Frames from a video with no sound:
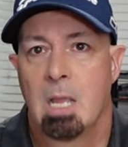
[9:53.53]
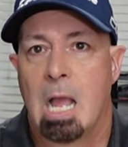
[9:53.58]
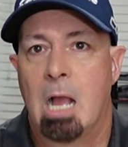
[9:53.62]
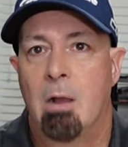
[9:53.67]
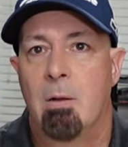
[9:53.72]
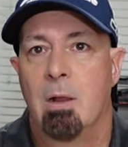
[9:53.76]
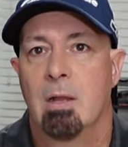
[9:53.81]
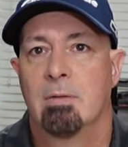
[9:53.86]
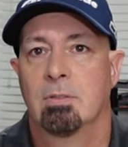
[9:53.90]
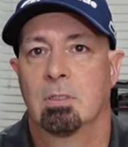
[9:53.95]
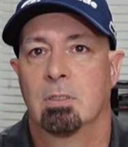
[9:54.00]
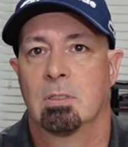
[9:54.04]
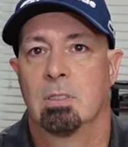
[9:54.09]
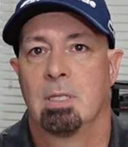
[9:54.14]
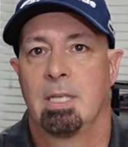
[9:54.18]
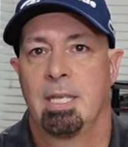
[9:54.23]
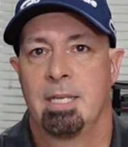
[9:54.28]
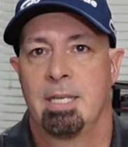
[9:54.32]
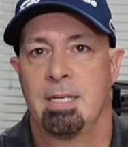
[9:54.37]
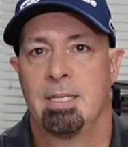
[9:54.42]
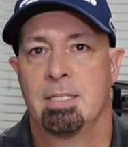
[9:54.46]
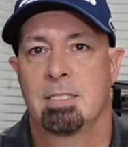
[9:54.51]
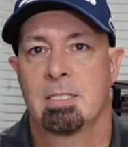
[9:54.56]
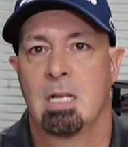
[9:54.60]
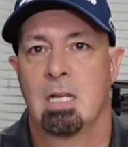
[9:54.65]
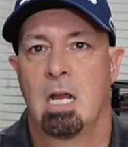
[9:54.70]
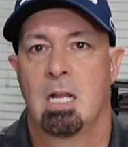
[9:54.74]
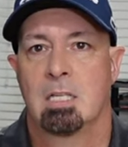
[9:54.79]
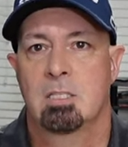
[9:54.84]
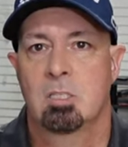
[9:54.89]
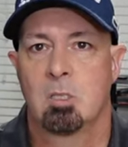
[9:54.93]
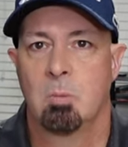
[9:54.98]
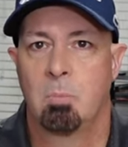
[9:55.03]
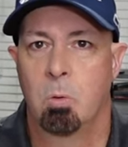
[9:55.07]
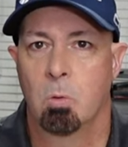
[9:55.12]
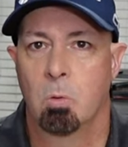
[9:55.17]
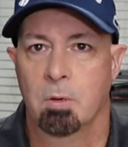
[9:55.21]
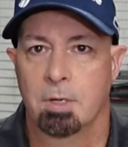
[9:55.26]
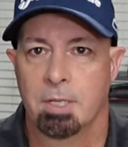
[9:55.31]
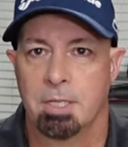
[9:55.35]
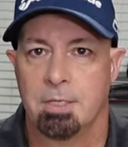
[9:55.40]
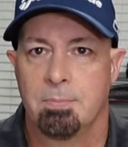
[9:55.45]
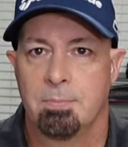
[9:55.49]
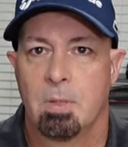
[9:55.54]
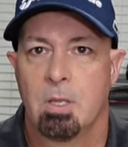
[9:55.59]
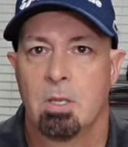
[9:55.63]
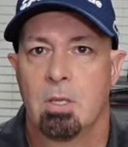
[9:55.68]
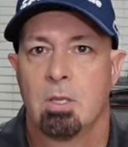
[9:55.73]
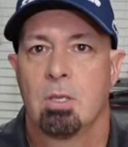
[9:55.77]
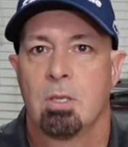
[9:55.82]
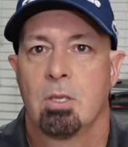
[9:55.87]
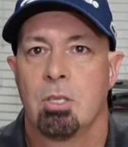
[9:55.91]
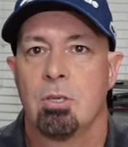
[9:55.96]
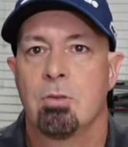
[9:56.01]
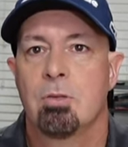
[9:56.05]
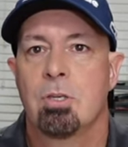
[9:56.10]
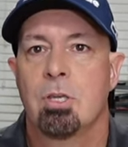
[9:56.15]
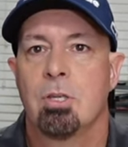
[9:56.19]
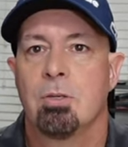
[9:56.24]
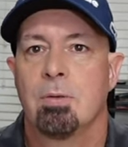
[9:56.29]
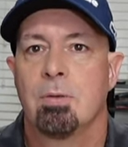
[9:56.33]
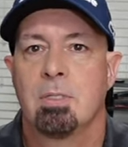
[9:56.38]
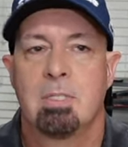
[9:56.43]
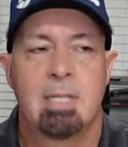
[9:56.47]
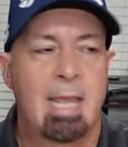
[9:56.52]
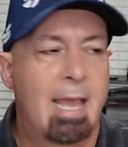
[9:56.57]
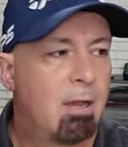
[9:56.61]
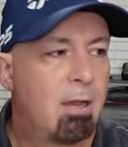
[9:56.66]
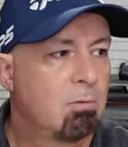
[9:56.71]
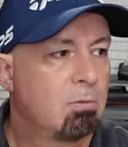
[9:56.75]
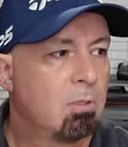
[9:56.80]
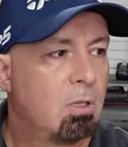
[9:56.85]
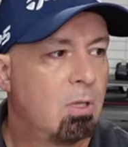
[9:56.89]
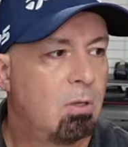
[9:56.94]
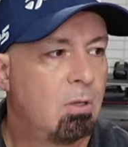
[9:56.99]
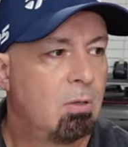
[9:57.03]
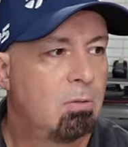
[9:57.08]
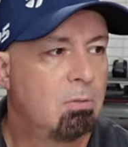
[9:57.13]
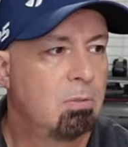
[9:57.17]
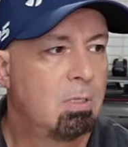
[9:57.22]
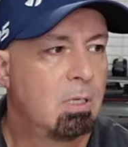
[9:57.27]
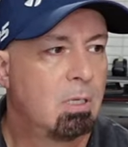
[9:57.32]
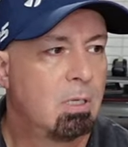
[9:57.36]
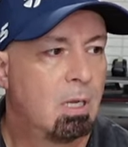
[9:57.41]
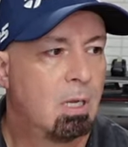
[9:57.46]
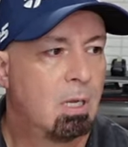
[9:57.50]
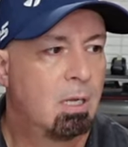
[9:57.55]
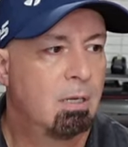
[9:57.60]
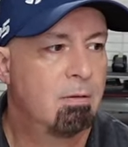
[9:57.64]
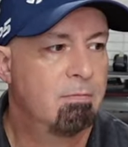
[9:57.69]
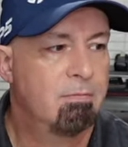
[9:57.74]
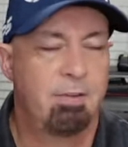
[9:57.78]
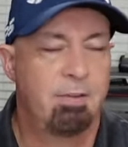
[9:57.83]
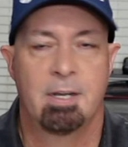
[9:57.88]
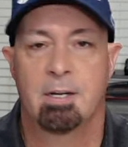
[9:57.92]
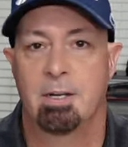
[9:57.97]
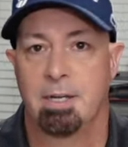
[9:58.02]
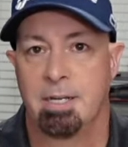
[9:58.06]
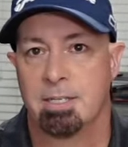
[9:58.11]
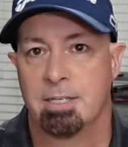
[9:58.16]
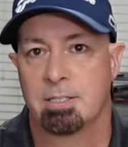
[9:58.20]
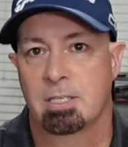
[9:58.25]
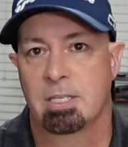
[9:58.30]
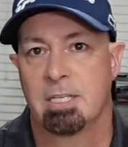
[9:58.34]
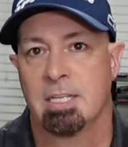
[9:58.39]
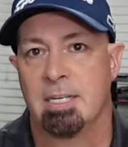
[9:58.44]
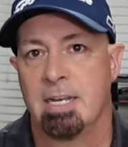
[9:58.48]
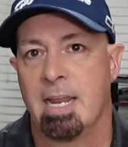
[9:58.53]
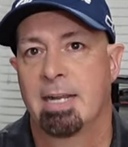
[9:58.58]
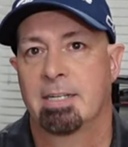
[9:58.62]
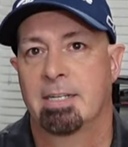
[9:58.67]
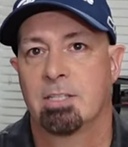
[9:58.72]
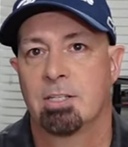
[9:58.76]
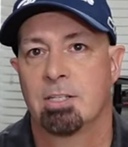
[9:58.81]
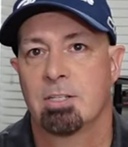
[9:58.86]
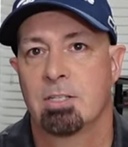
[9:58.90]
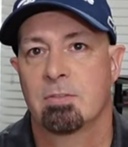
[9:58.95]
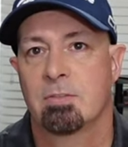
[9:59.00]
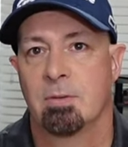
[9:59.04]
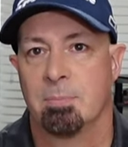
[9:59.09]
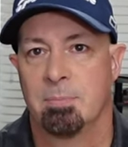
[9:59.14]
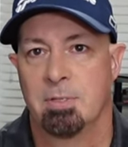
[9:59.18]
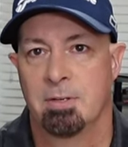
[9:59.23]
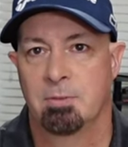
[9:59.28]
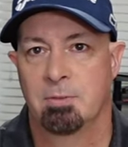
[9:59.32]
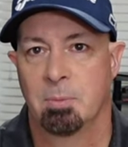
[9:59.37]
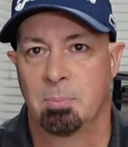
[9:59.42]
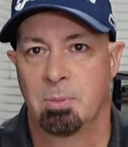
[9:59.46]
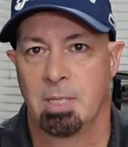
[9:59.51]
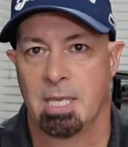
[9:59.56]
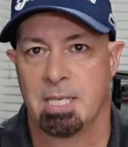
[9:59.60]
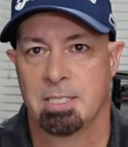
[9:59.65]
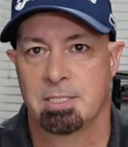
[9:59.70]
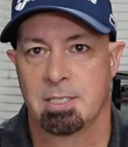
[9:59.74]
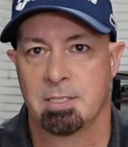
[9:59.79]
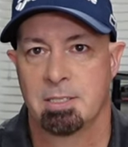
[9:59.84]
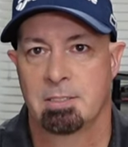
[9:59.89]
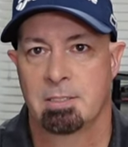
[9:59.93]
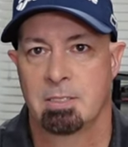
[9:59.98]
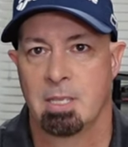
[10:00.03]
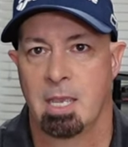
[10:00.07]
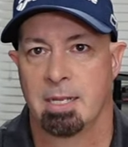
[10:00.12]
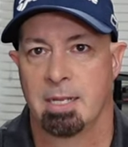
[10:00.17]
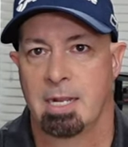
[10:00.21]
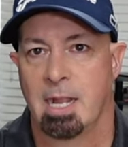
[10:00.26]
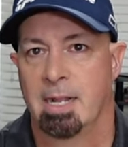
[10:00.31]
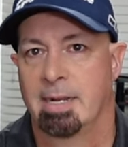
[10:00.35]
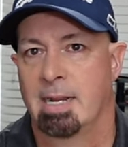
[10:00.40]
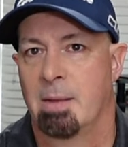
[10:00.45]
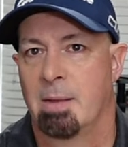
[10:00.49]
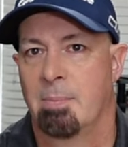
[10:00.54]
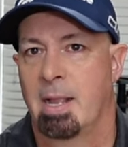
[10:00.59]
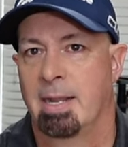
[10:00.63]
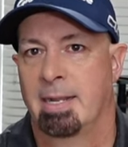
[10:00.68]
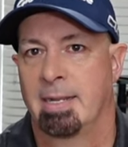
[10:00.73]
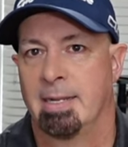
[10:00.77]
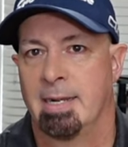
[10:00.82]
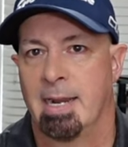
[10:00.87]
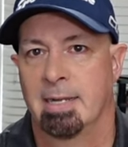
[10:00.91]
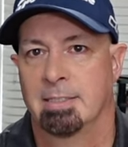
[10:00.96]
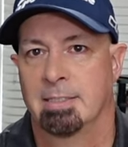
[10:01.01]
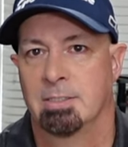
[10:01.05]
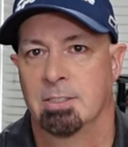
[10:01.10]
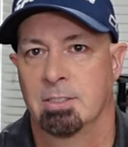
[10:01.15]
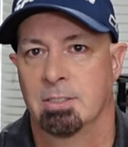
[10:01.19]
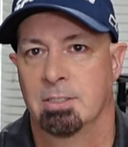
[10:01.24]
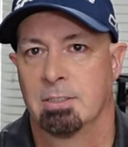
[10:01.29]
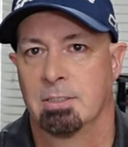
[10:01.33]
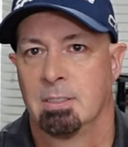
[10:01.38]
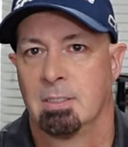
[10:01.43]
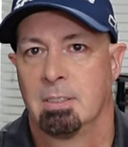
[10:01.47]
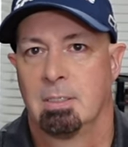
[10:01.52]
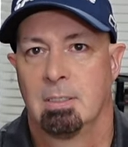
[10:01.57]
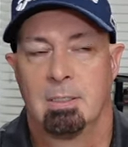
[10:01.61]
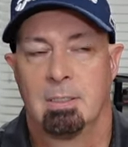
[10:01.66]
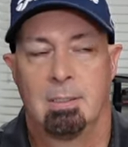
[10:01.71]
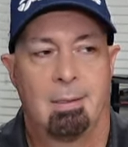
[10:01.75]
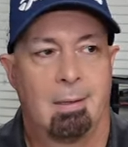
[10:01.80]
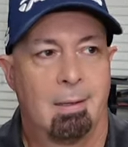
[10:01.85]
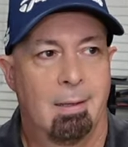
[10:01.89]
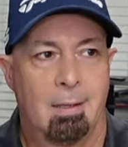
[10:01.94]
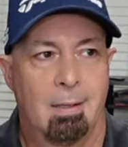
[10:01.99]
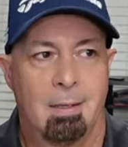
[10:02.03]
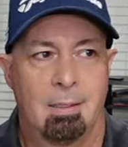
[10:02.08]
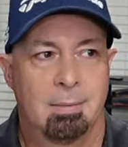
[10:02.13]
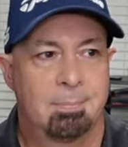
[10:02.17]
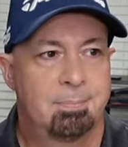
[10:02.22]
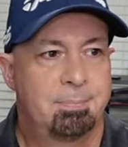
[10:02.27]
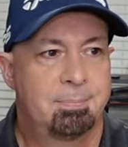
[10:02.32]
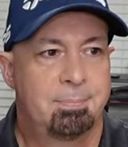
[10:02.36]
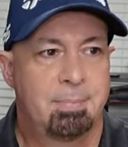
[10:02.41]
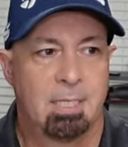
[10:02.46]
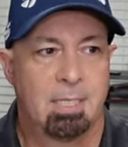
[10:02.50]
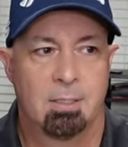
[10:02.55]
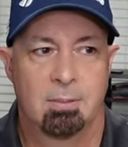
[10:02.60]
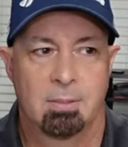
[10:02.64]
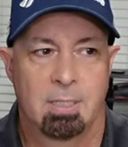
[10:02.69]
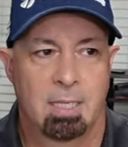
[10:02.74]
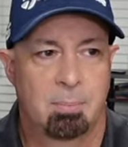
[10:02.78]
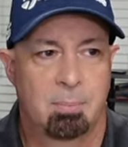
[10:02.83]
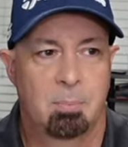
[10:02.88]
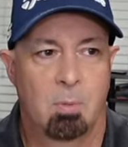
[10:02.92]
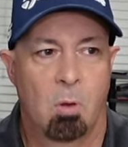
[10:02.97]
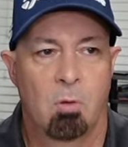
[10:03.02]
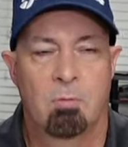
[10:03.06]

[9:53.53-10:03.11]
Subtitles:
However, it is not supported. You can download various connectors from different places. Like I got my connector, you know, like